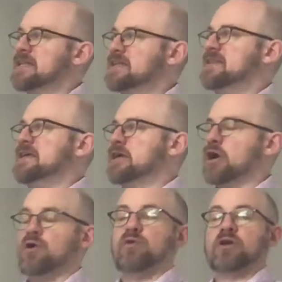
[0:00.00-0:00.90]
To
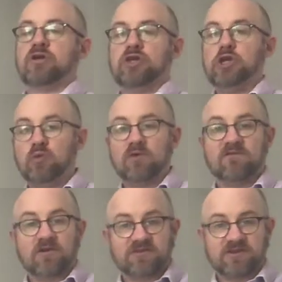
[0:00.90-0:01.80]
decode, you
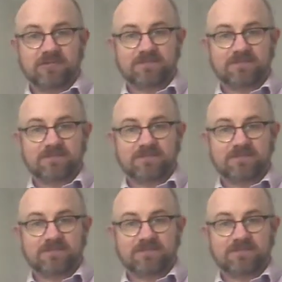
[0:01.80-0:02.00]
reverse it.